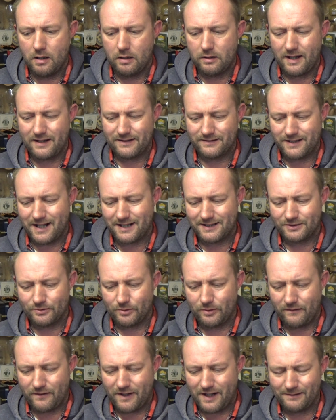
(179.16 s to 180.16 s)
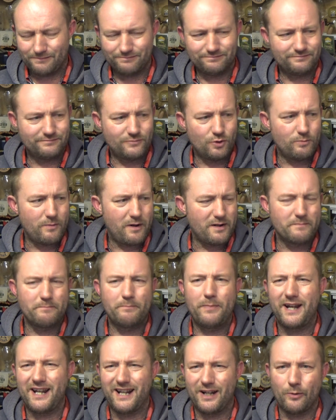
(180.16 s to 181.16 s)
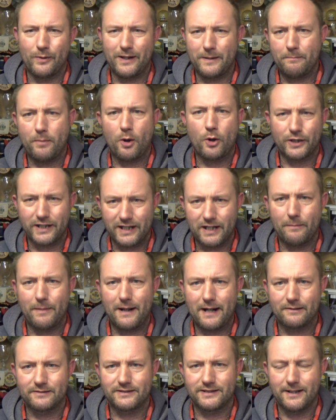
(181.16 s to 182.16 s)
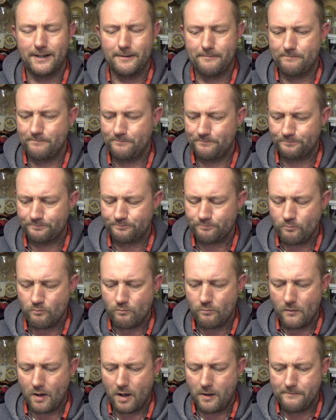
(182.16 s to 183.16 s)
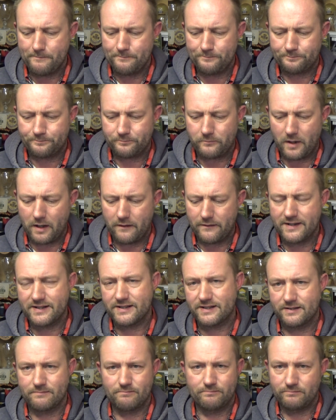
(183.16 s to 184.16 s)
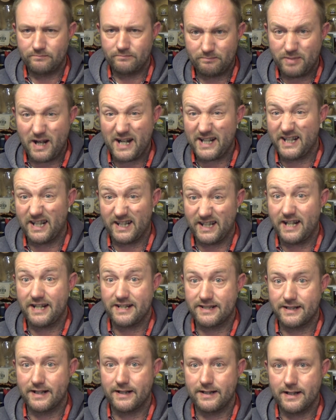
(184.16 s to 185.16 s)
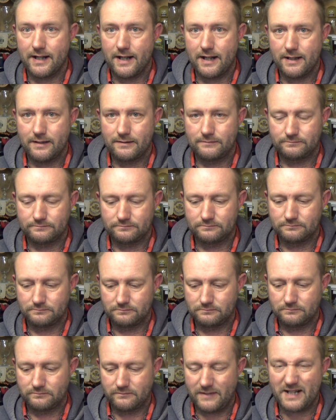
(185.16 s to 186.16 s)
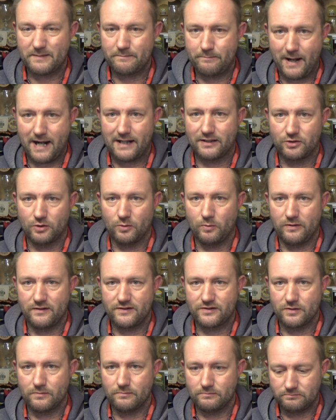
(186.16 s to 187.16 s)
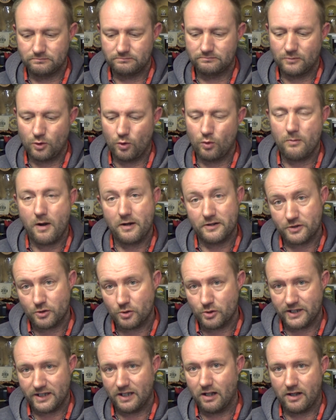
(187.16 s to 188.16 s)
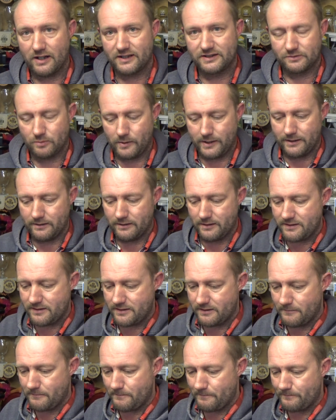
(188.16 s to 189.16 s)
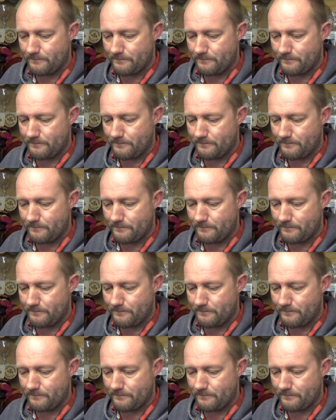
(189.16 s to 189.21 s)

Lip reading: That sort of like almost pillowy body about it. There's plenty of yeast in there. That's backed up with some almost honey-like sweetness.